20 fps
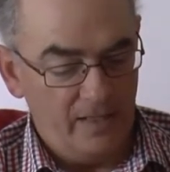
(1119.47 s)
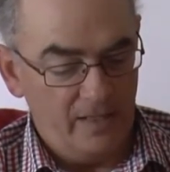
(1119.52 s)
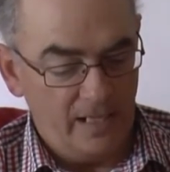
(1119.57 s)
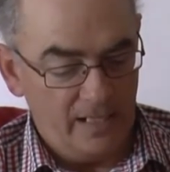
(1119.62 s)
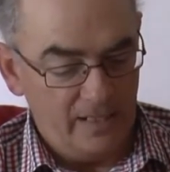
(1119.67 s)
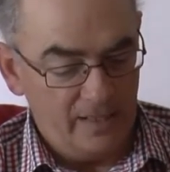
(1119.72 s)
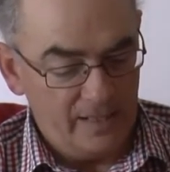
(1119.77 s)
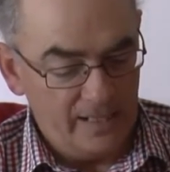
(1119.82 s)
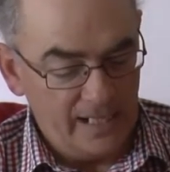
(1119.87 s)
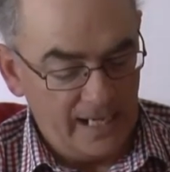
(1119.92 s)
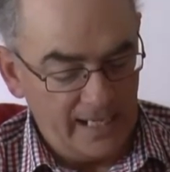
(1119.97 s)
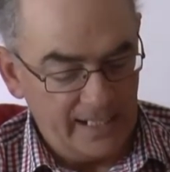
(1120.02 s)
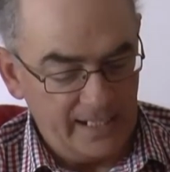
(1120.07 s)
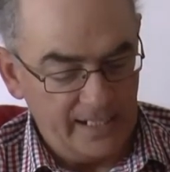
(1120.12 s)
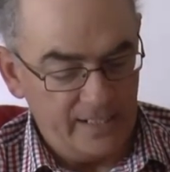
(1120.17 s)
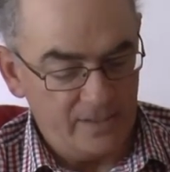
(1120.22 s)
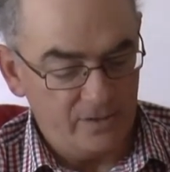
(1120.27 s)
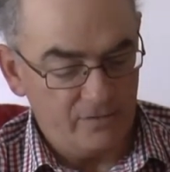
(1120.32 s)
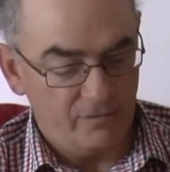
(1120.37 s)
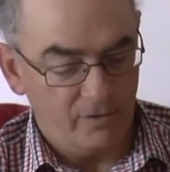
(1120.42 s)
And that
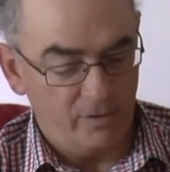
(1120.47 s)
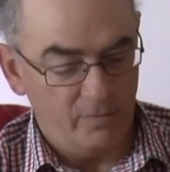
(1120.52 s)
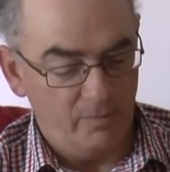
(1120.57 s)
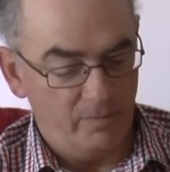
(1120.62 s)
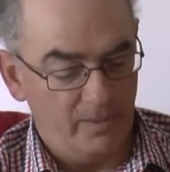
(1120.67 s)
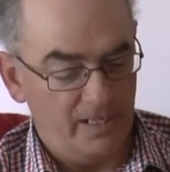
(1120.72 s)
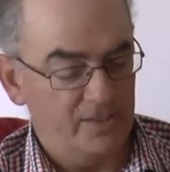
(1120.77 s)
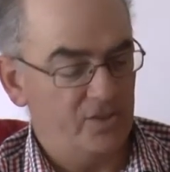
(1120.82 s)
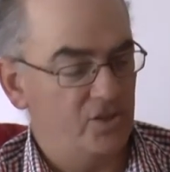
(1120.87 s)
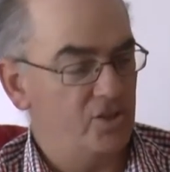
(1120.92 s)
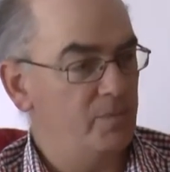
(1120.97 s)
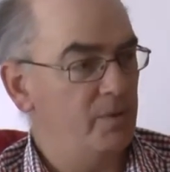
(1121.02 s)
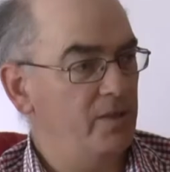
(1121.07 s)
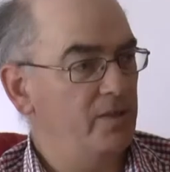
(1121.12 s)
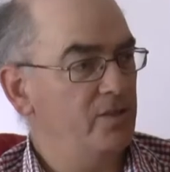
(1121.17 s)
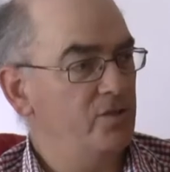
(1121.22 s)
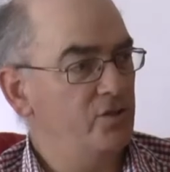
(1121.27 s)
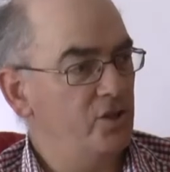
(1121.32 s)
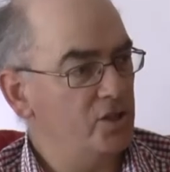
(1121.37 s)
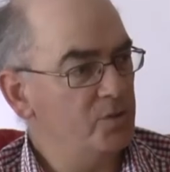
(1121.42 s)
is from a passage
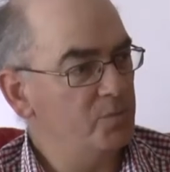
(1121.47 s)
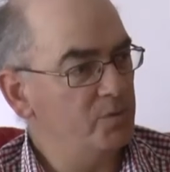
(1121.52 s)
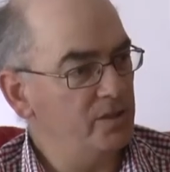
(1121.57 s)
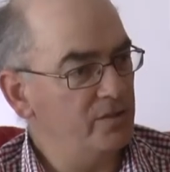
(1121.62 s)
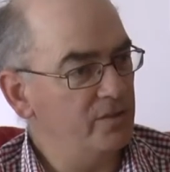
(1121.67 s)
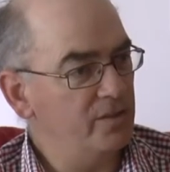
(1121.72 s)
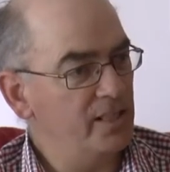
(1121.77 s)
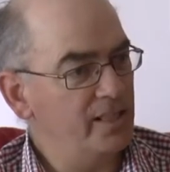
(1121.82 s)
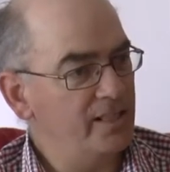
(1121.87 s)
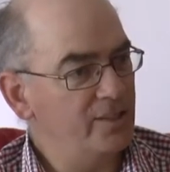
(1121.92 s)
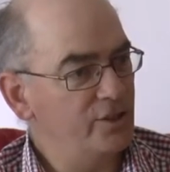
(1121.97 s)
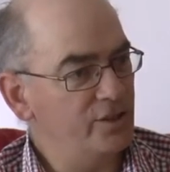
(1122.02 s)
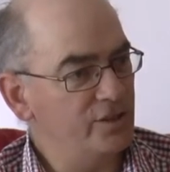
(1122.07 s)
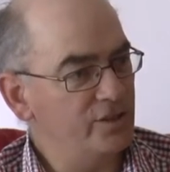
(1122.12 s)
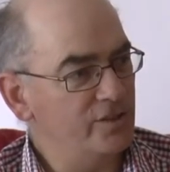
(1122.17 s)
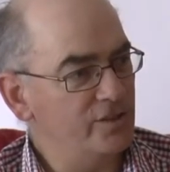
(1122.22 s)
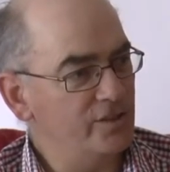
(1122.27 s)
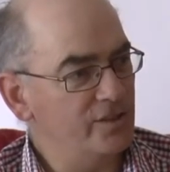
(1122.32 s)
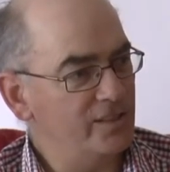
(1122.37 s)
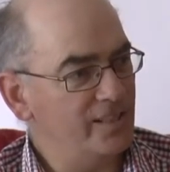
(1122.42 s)
about the judgment of the nations.
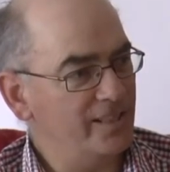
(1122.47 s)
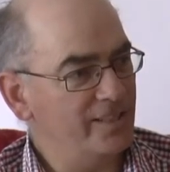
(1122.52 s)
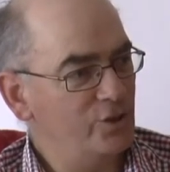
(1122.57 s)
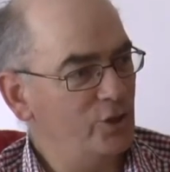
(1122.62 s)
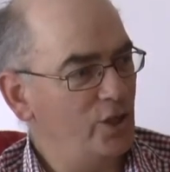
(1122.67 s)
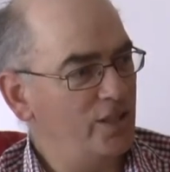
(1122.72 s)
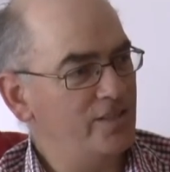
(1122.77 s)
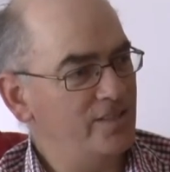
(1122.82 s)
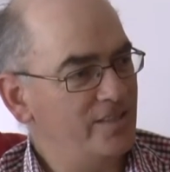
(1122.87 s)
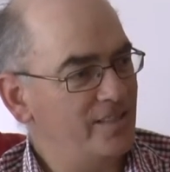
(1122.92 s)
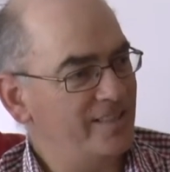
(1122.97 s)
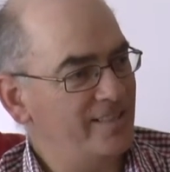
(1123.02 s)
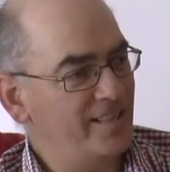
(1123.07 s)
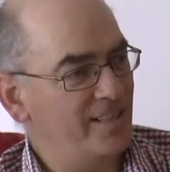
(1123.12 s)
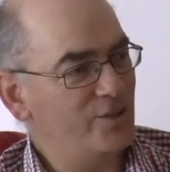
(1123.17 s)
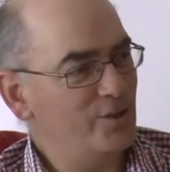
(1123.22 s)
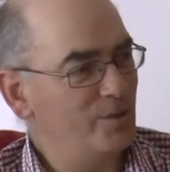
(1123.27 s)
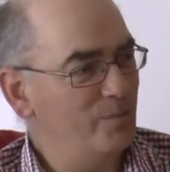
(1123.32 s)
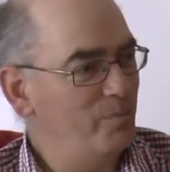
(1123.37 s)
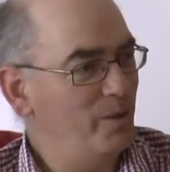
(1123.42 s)
It's like Jesus is
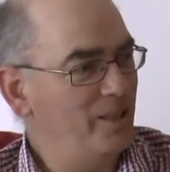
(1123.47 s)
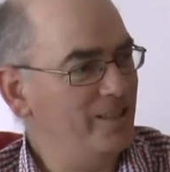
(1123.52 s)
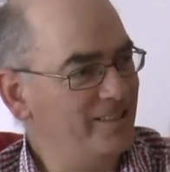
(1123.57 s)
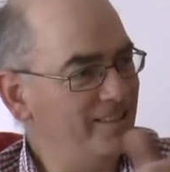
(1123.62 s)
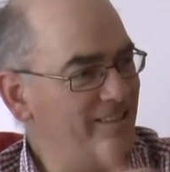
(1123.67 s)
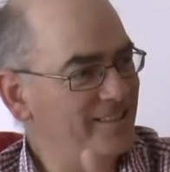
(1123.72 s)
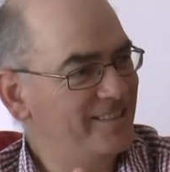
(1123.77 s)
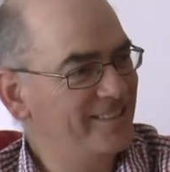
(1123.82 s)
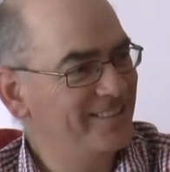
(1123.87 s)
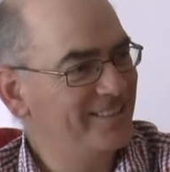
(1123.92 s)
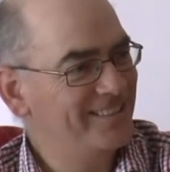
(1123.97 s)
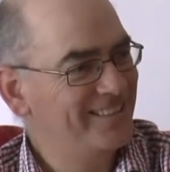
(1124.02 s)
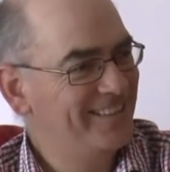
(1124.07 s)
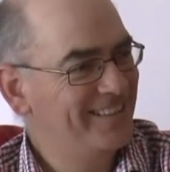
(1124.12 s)
touching buttons.